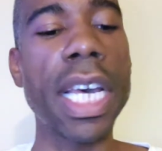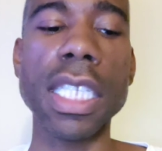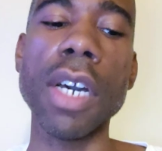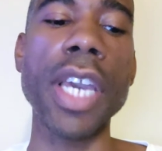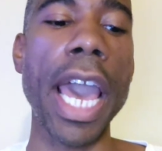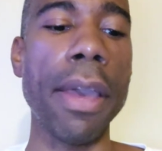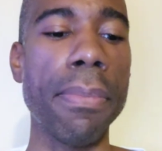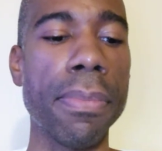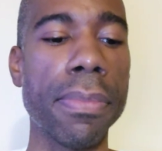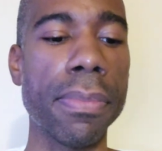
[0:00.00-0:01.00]
But that's
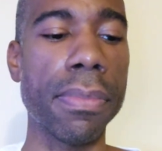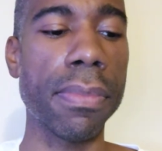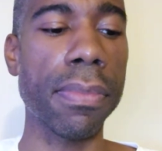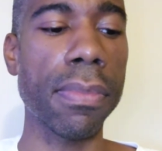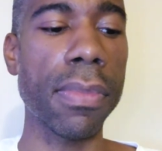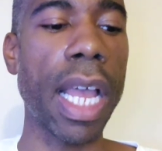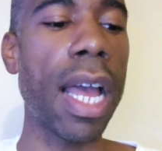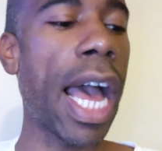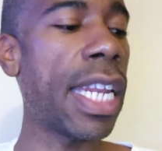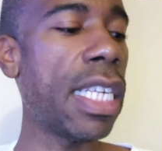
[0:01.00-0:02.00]
okay.
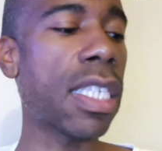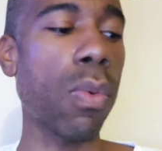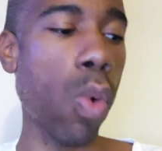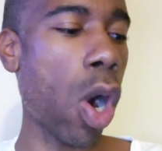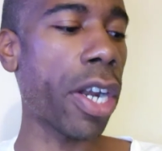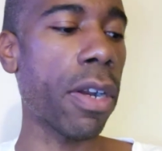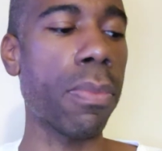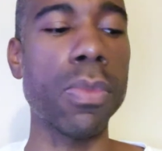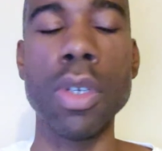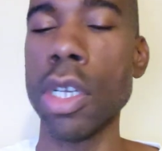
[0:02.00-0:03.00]
I need some water.